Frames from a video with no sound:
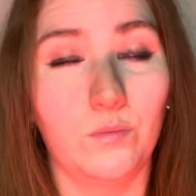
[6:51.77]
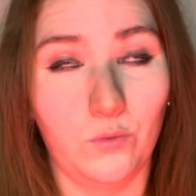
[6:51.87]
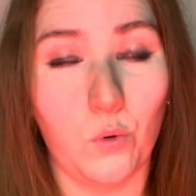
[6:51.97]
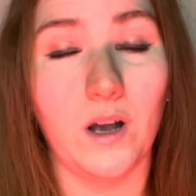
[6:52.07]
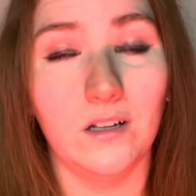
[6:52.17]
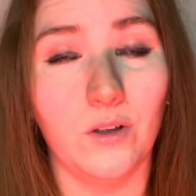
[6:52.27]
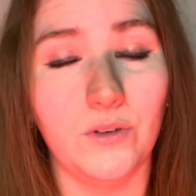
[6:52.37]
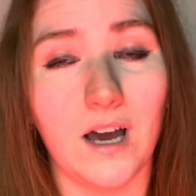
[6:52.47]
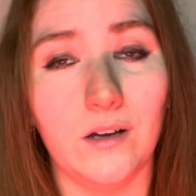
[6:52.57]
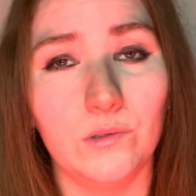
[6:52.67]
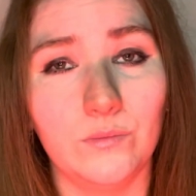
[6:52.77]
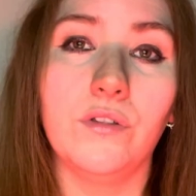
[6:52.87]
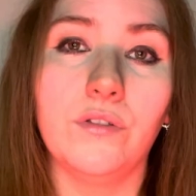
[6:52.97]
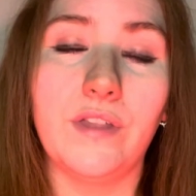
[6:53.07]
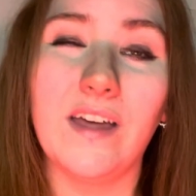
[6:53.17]
quite low down.
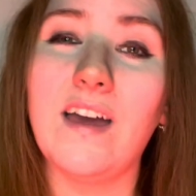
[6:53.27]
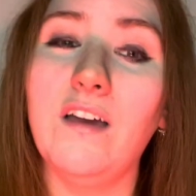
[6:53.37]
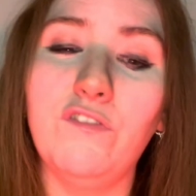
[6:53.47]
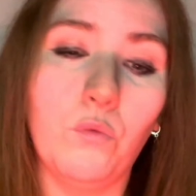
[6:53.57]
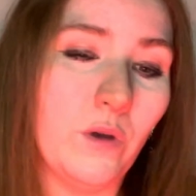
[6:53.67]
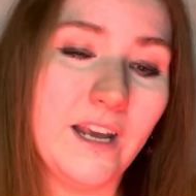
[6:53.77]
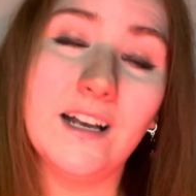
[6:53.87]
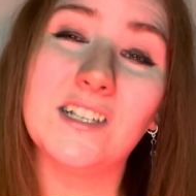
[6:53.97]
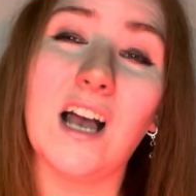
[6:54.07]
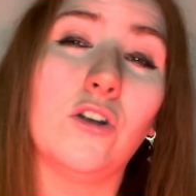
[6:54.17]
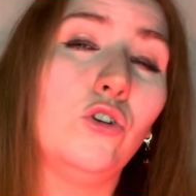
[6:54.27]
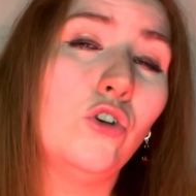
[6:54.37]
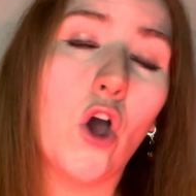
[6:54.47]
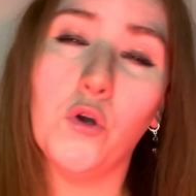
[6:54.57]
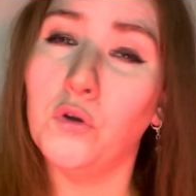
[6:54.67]
They're there for weeks and
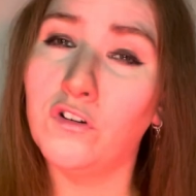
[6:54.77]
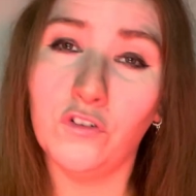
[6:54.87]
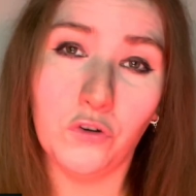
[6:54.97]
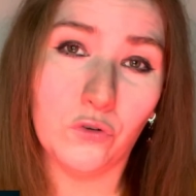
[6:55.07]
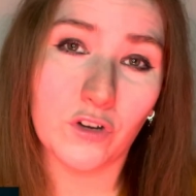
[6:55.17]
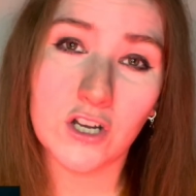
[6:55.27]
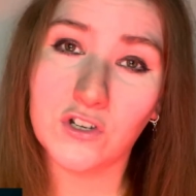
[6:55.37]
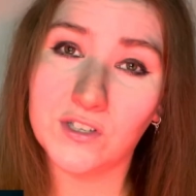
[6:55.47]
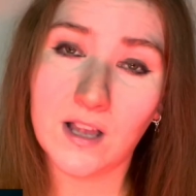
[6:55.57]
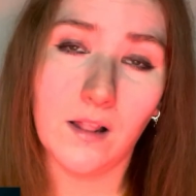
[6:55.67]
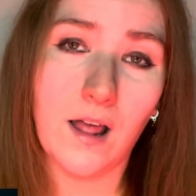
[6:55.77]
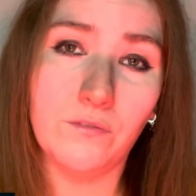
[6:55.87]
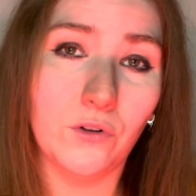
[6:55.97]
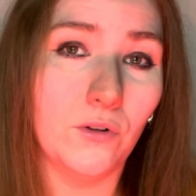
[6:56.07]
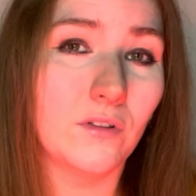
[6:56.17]
no food reaches their
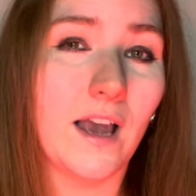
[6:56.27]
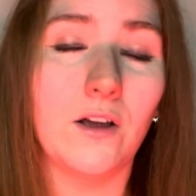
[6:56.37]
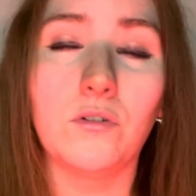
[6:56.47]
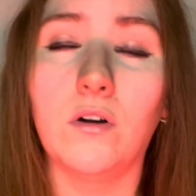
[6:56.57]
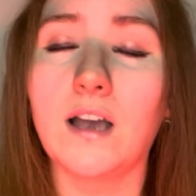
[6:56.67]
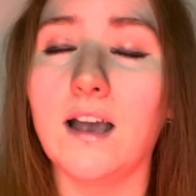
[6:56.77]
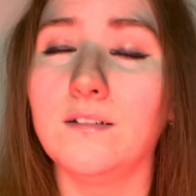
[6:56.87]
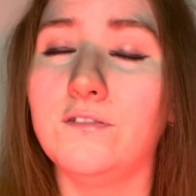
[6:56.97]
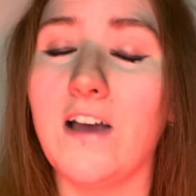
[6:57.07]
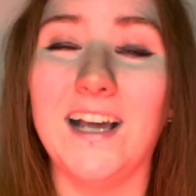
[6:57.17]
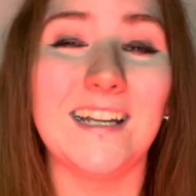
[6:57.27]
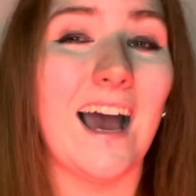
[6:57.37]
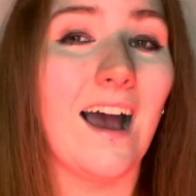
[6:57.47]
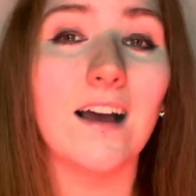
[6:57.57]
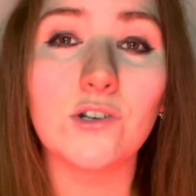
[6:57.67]
level. They are not getting fed
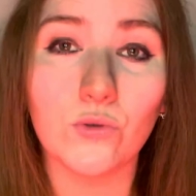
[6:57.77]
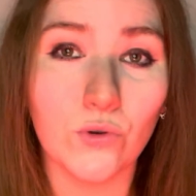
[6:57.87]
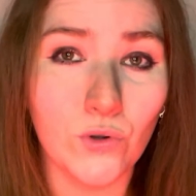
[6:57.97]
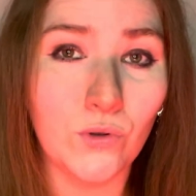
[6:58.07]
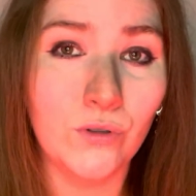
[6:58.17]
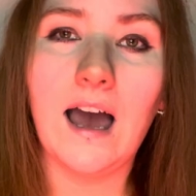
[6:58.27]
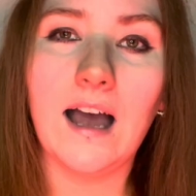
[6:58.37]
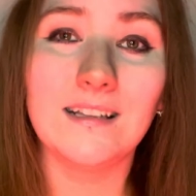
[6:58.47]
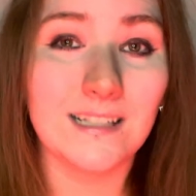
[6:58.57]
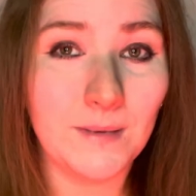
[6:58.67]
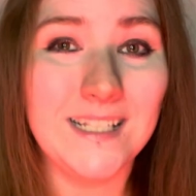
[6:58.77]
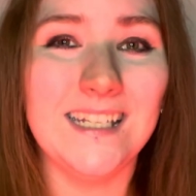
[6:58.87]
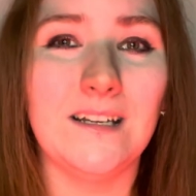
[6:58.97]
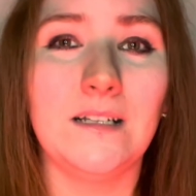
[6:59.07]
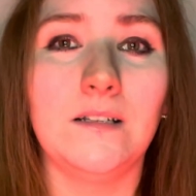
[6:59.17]
at all. And
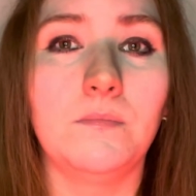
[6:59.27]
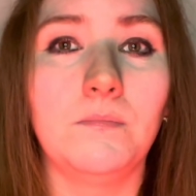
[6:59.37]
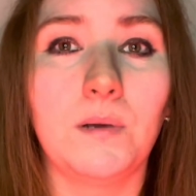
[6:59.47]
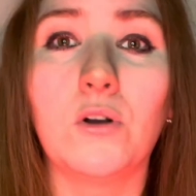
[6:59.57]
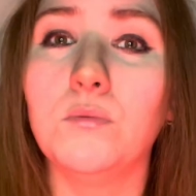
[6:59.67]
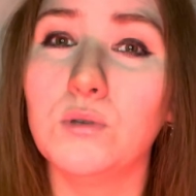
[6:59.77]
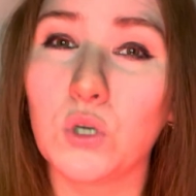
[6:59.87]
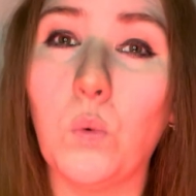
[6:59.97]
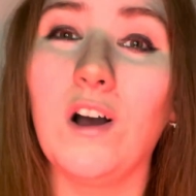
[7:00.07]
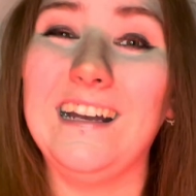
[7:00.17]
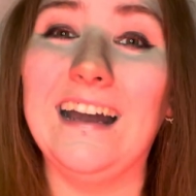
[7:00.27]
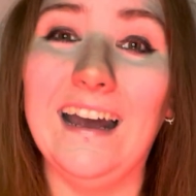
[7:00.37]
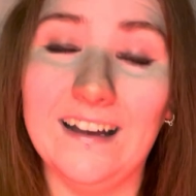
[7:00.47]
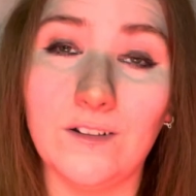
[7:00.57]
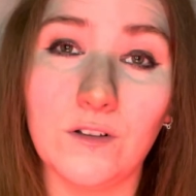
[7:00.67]
Zemetian becomes quite
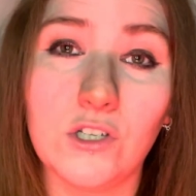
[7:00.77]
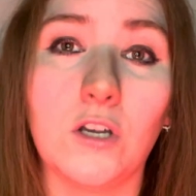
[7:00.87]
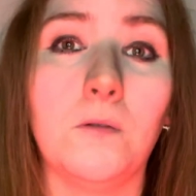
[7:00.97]
ill, so